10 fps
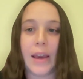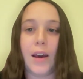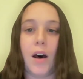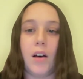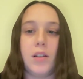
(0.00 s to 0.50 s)

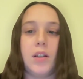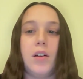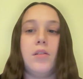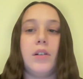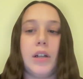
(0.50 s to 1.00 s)
It
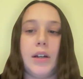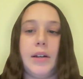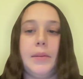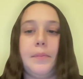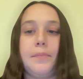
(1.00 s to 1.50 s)
also
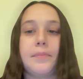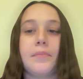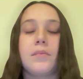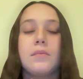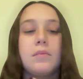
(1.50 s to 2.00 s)

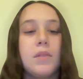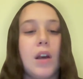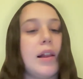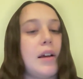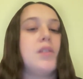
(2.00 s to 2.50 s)

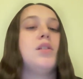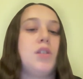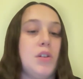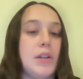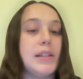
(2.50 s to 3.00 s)
allows the
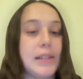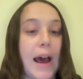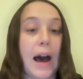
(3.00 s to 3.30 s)
students to